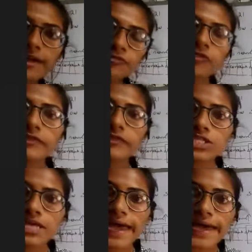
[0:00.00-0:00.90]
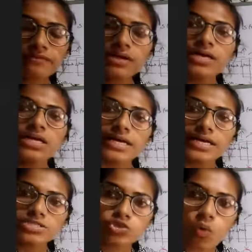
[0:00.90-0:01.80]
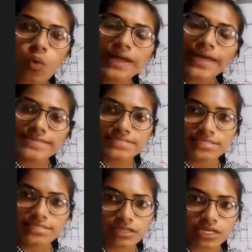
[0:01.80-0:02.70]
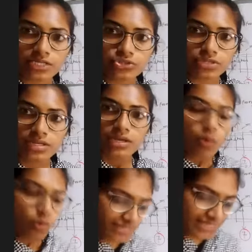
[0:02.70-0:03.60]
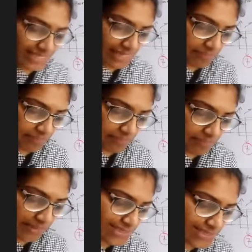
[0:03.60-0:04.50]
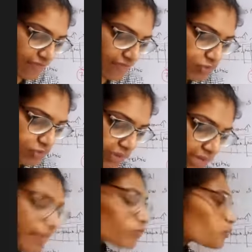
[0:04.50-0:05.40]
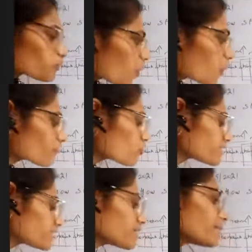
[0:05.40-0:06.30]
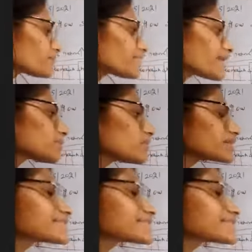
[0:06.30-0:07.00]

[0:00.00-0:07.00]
which have strong acidic nature. On the same base, if I'm talking about pure water, that must